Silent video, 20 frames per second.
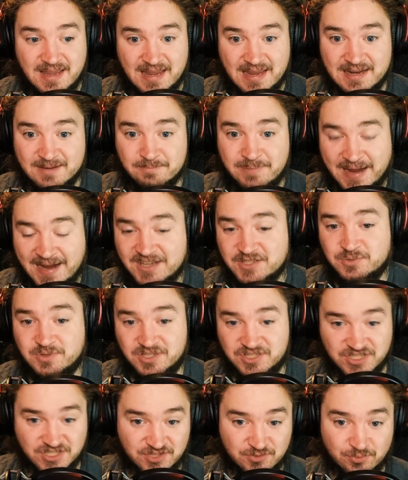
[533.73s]
And pass
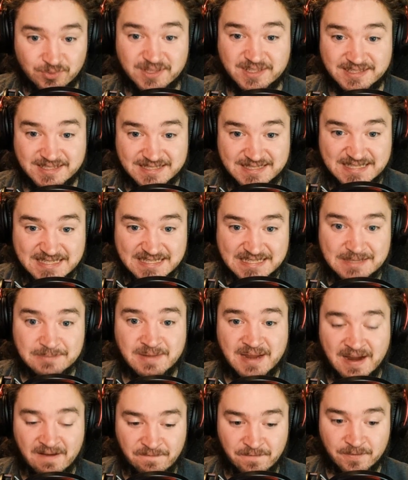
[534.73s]
rush is really a
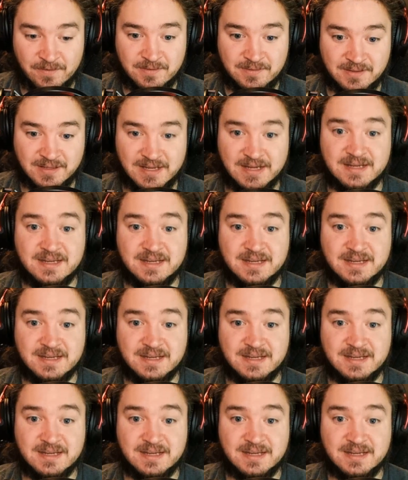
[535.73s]
team effort.